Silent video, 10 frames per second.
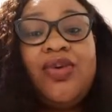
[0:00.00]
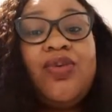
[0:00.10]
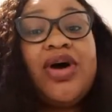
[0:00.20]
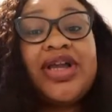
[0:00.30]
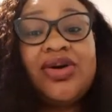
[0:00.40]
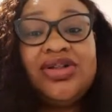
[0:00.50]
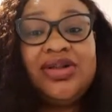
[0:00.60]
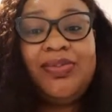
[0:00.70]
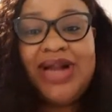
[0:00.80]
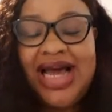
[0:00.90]
working on
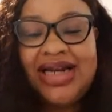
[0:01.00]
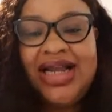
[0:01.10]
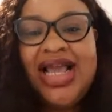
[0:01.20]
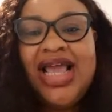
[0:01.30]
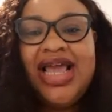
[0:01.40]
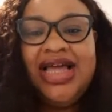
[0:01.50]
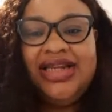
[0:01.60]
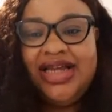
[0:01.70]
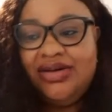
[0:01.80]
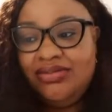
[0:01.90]
the plan, and
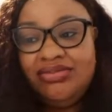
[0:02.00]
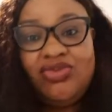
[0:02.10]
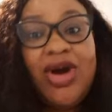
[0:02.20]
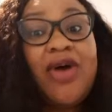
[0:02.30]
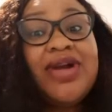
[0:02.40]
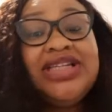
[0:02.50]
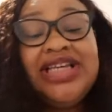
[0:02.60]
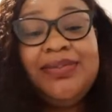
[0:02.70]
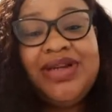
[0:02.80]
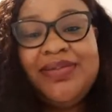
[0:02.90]
then we're already
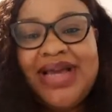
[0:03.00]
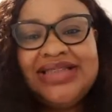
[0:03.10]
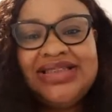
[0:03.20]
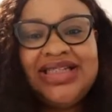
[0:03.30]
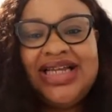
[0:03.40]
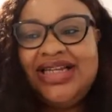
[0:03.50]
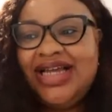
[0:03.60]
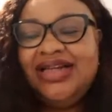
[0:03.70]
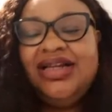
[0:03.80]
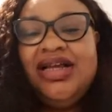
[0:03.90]
implementing, and
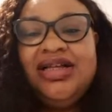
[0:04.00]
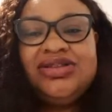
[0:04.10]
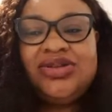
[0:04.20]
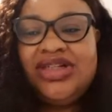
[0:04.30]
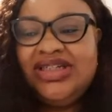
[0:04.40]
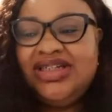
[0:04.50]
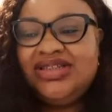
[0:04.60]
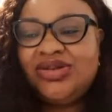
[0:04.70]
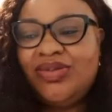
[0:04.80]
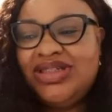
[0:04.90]
then suddenly
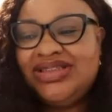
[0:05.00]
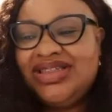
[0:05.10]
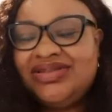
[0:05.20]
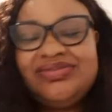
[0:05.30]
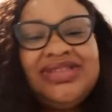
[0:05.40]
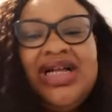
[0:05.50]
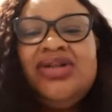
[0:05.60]
somebody says,